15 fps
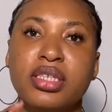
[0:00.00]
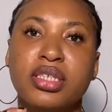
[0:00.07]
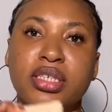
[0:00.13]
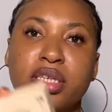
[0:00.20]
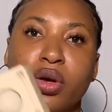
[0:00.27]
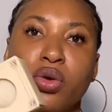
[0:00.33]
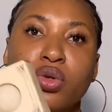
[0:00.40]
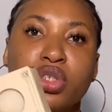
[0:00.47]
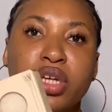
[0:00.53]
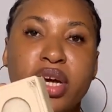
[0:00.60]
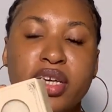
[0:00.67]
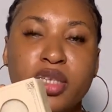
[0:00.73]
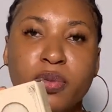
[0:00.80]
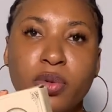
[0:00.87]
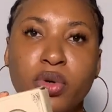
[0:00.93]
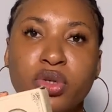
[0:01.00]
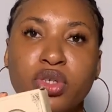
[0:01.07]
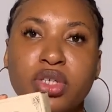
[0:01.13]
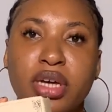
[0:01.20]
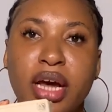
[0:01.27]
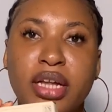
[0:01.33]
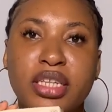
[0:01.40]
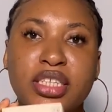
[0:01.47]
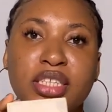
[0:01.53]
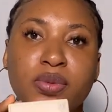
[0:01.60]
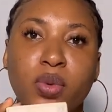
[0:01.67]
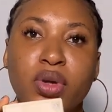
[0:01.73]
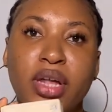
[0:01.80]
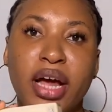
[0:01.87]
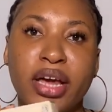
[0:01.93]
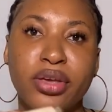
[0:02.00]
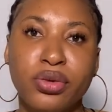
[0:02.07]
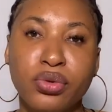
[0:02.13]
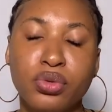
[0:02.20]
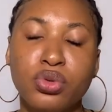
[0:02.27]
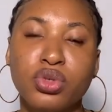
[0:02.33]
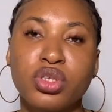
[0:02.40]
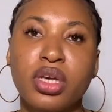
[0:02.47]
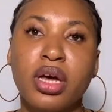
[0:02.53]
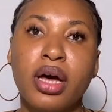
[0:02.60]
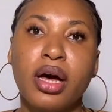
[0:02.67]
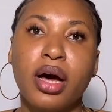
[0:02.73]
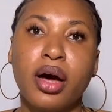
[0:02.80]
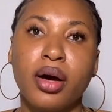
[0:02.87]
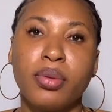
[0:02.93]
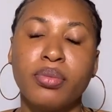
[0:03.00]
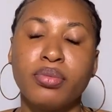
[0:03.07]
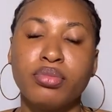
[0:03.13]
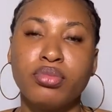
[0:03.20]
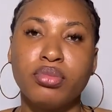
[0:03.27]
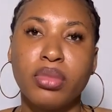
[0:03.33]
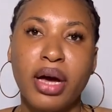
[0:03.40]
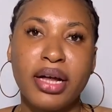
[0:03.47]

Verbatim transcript: This is the konjac sponge and this is what I use um,